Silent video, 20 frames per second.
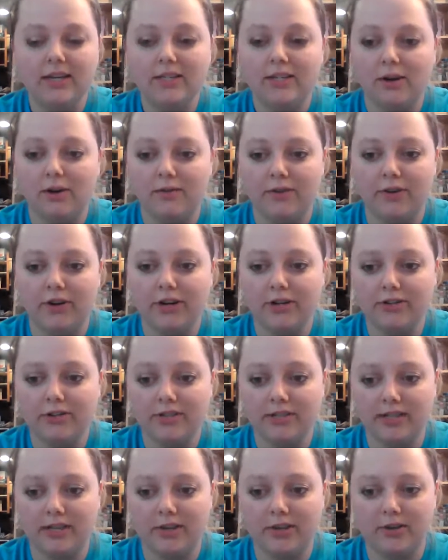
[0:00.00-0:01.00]
So if you're
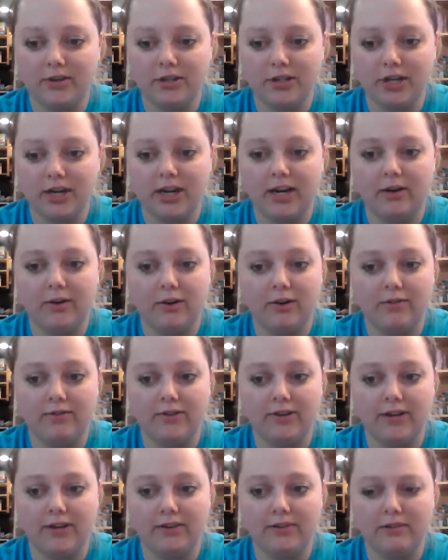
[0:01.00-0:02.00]
interested, you could check out her
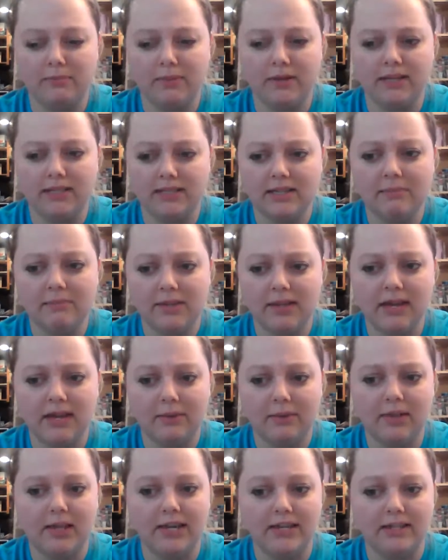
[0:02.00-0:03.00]
videos, but it's something
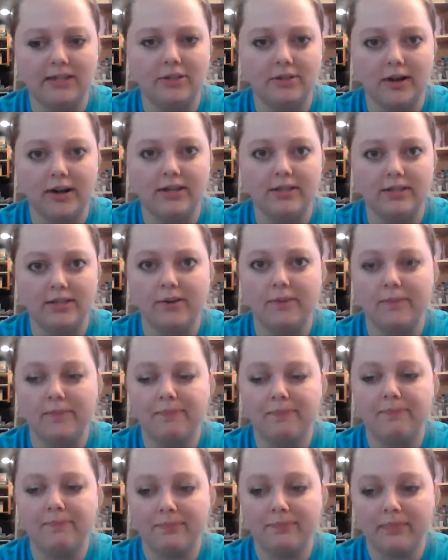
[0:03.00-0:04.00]
I would like to try too.
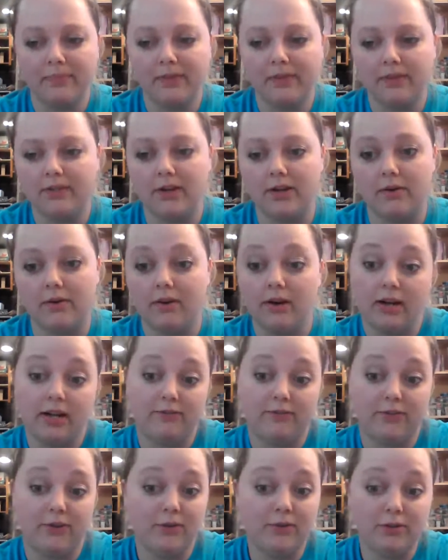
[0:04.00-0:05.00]
So
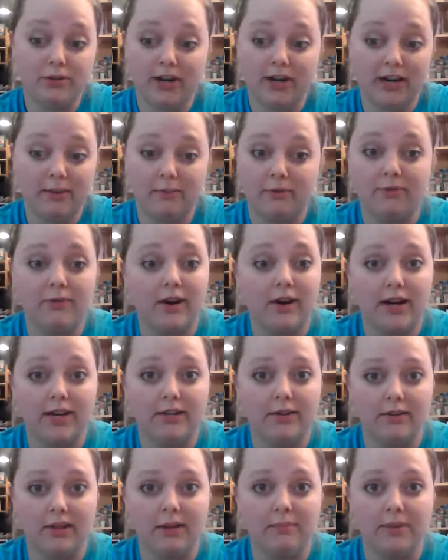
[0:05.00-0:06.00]
if you try it before I
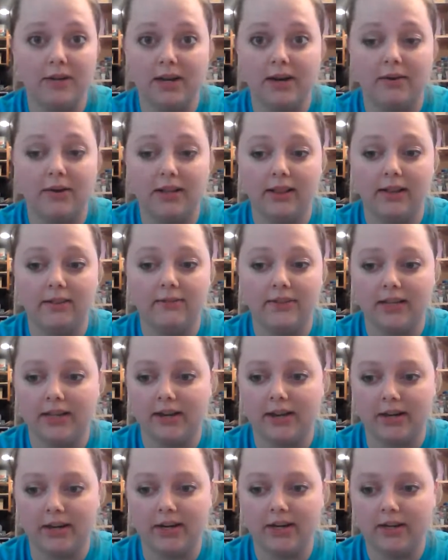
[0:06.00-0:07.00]
do, let me know. I'd love to
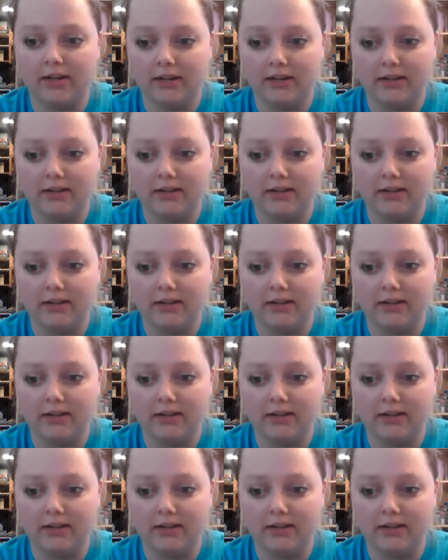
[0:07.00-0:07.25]
hear.